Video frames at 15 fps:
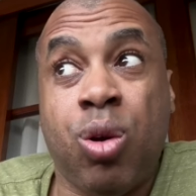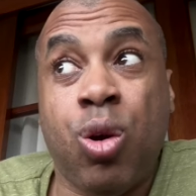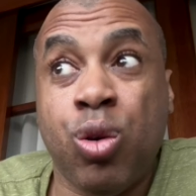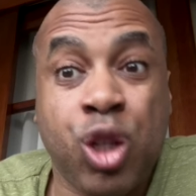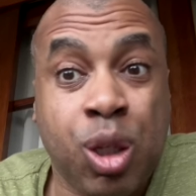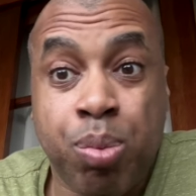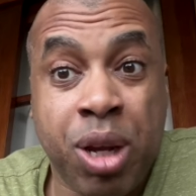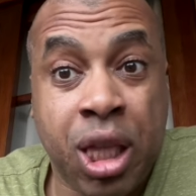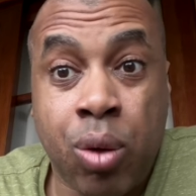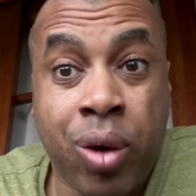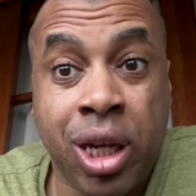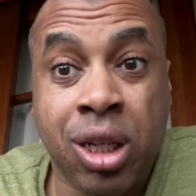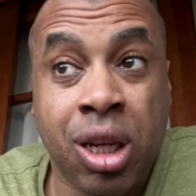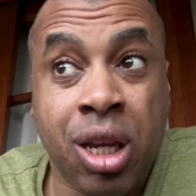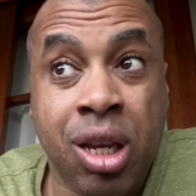her just being the way
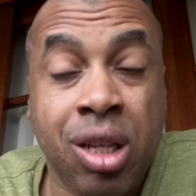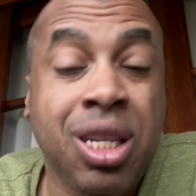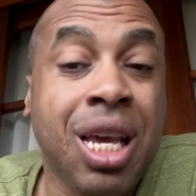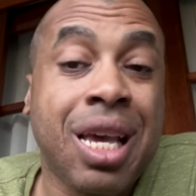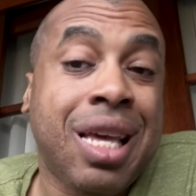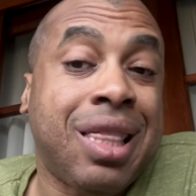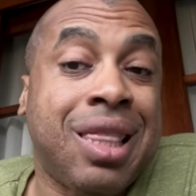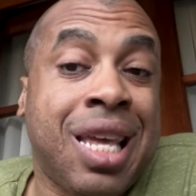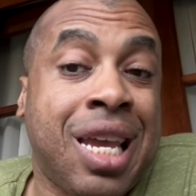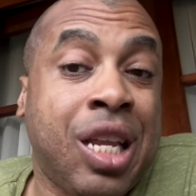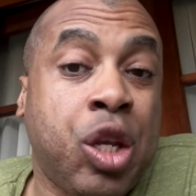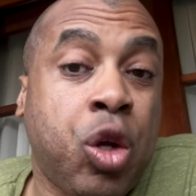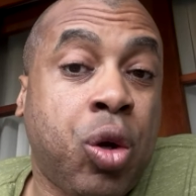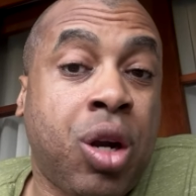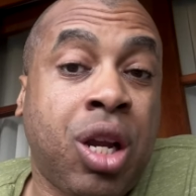she is, then
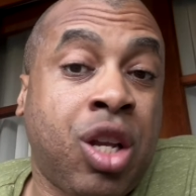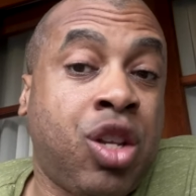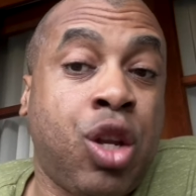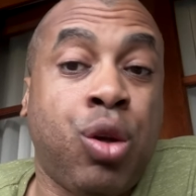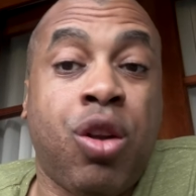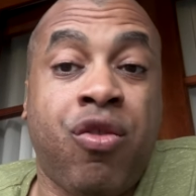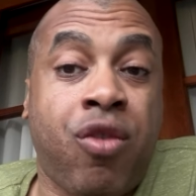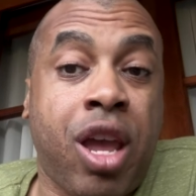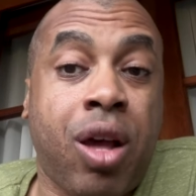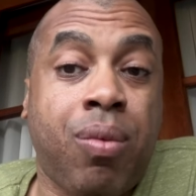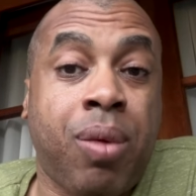you're gonna continue to fail.